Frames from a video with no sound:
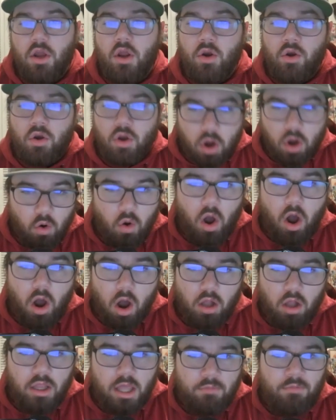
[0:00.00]
no
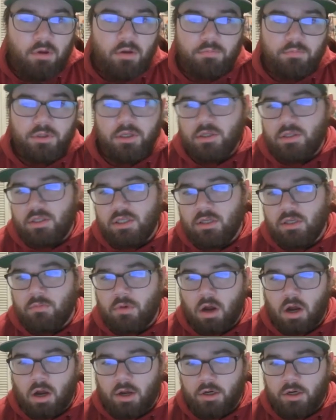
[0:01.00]
all MLB team
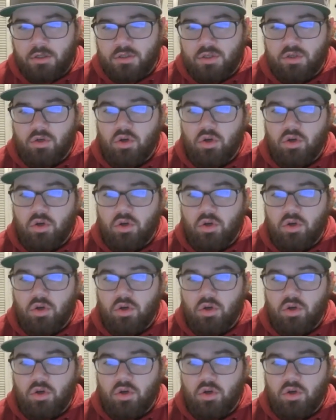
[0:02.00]
honors,